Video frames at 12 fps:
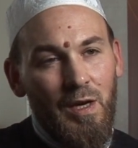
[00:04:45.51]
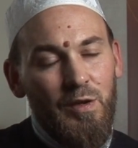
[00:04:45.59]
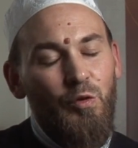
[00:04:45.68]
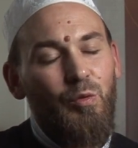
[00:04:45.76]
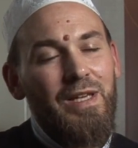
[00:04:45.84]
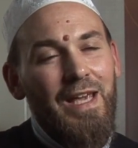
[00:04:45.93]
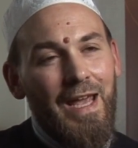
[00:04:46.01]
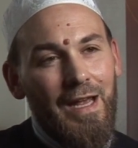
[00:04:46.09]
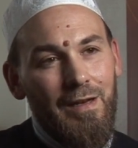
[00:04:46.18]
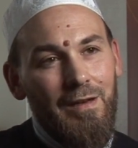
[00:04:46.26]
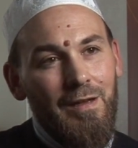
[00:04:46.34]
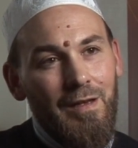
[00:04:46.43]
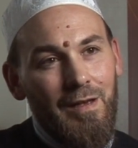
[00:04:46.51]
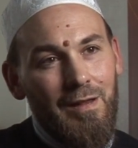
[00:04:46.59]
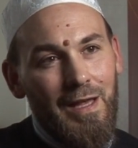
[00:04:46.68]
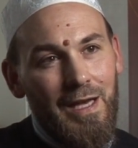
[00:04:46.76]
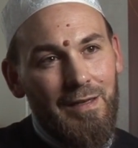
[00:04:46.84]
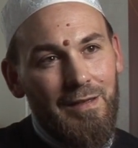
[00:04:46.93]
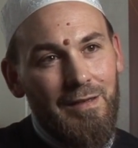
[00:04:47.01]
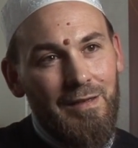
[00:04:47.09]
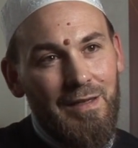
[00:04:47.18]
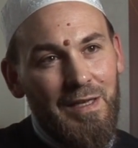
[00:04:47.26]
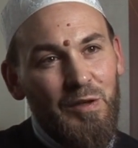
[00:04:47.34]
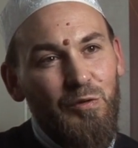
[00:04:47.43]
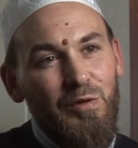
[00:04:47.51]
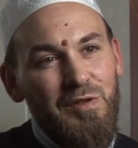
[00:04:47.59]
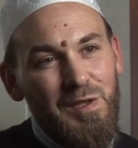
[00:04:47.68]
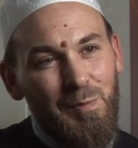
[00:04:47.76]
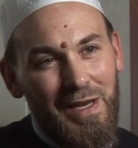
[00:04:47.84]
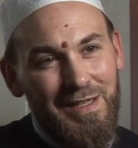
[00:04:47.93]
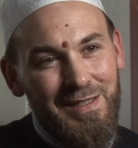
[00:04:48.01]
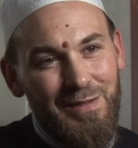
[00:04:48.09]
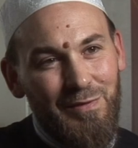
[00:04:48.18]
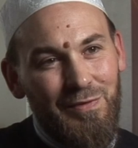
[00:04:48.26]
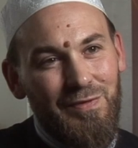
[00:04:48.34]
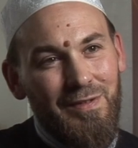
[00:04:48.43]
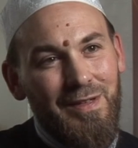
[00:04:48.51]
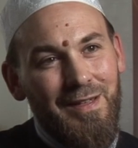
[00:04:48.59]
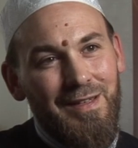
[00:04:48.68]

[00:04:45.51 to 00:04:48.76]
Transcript: to regain that introspective